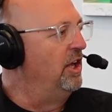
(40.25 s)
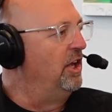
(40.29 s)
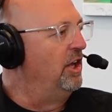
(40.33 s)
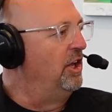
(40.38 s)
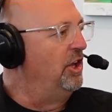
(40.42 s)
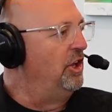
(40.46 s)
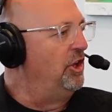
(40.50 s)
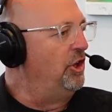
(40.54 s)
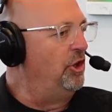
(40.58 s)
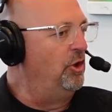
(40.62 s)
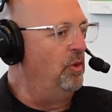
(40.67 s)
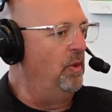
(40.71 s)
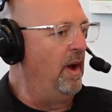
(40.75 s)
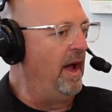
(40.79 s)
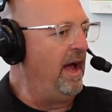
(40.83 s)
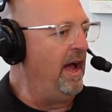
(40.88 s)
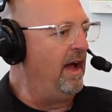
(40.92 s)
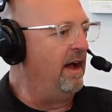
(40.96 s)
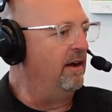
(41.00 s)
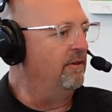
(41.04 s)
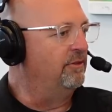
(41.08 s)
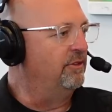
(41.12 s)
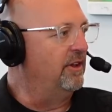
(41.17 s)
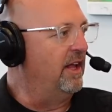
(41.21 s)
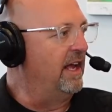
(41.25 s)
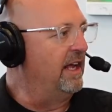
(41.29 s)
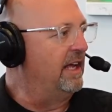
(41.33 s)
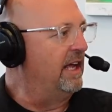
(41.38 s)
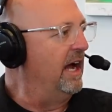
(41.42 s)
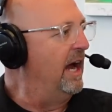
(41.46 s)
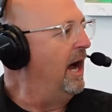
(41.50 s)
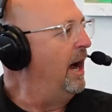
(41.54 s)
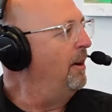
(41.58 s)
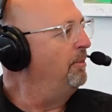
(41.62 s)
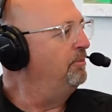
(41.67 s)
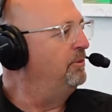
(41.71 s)
you have
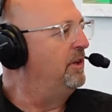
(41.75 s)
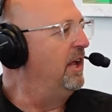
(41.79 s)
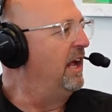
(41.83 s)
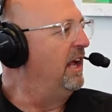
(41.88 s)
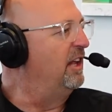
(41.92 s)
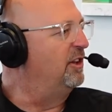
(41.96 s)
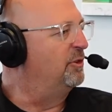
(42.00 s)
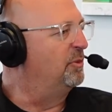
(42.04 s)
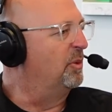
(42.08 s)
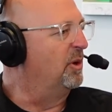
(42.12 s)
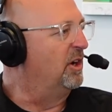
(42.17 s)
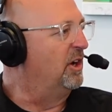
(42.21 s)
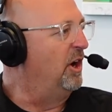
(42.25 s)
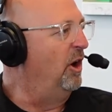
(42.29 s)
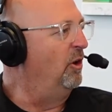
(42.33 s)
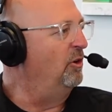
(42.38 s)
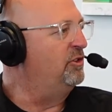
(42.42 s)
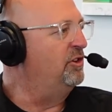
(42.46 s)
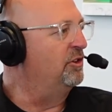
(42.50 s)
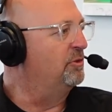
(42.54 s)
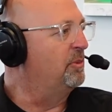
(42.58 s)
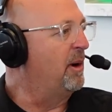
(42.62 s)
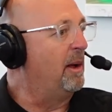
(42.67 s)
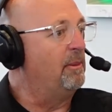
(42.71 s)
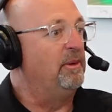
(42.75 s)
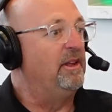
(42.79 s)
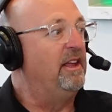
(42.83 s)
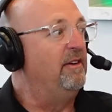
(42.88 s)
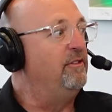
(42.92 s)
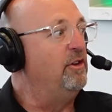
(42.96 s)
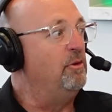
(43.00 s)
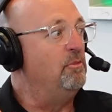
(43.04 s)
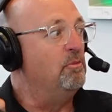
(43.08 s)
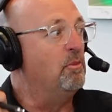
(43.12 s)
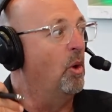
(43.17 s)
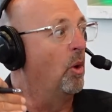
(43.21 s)
like updates where coaches probably
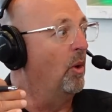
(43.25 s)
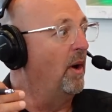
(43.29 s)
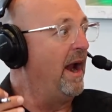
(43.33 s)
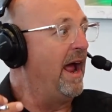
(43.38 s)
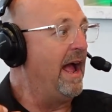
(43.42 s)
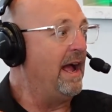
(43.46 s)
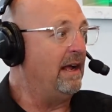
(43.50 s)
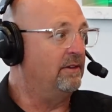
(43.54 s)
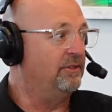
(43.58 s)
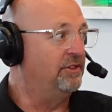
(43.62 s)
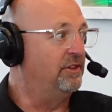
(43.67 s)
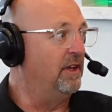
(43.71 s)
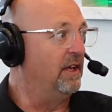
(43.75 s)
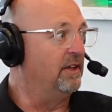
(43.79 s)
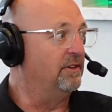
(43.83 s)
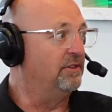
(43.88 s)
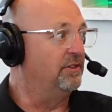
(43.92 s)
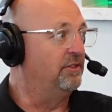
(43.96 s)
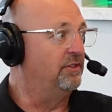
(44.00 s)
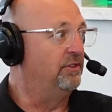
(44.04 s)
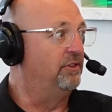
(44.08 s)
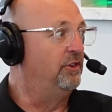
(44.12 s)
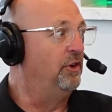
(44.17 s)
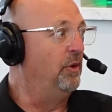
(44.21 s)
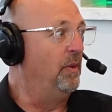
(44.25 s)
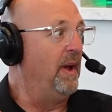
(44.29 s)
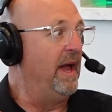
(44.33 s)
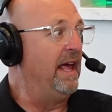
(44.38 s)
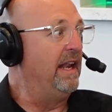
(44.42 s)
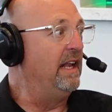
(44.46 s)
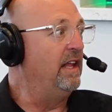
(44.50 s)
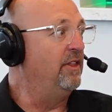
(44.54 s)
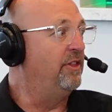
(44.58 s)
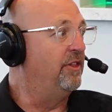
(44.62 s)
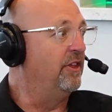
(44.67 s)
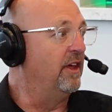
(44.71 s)
give you more access to
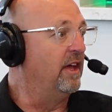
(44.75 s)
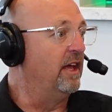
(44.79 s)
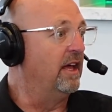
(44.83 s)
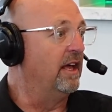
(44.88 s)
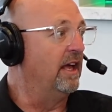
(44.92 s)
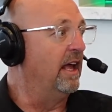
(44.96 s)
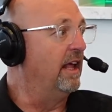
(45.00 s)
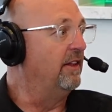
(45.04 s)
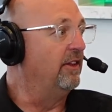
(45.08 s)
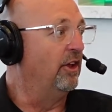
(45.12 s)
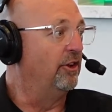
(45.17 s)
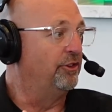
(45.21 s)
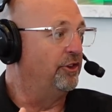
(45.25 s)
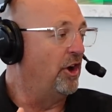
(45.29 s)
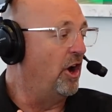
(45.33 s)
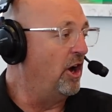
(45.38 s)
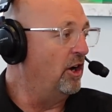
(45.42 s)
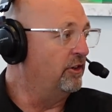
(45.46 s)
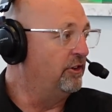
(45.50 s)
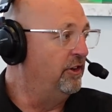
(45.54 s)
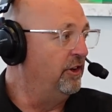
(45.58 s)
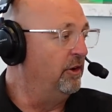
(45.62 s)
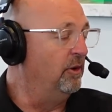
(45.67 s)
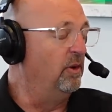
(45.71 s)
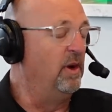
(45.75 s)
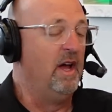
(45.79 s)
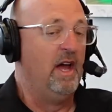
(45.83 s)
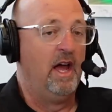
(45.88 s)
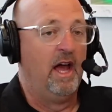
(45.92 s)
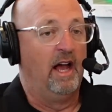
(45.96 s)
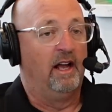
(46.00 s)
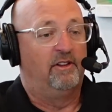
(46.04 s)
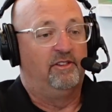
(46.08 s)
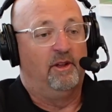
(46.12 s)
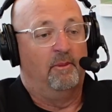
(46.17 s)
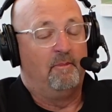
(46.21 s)
anything and they'll talk to you,
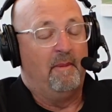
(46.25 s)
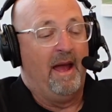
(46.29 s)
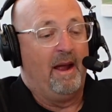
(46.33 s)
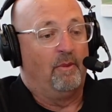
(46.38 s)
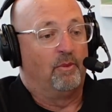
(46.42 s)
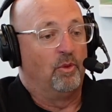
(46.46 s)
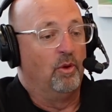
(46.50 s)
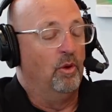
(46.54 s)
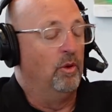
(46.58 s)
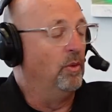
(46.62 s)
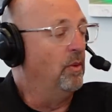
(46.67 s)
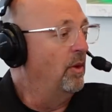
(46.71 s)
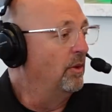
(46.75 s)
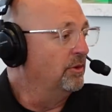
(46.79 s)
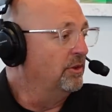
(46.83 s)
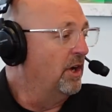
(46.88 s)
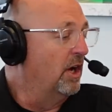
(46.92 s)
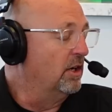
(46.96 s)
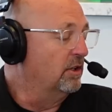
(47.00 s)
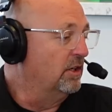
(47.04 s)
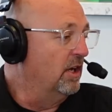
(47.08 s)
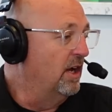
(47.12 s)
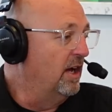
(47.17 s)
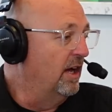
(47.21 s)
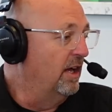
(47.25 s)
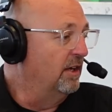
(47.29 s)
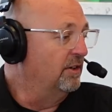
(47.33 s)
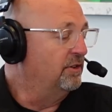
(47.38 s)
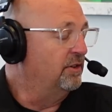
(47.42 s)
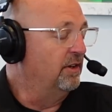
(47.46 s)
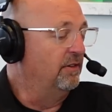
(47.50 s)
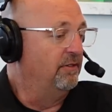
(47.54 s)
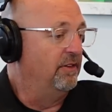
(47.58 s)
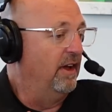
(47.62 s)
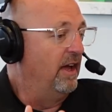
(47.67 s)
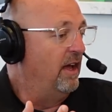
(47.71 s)
except Matt Rule won't talk to
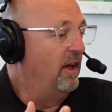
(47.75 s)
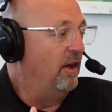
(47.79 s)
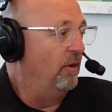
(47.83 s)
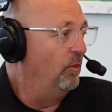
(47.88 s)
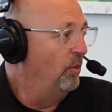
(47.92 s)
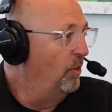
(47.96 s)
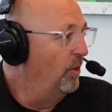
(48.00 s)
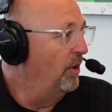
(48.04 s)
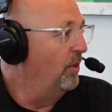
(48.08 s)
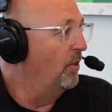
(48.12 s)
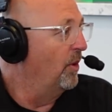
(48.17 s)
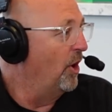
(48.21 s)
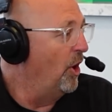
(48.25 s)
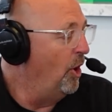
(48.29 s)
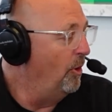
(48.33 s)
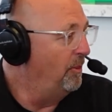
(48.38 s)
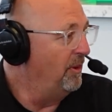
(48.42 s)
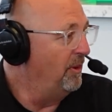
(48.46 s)
us. We're hoping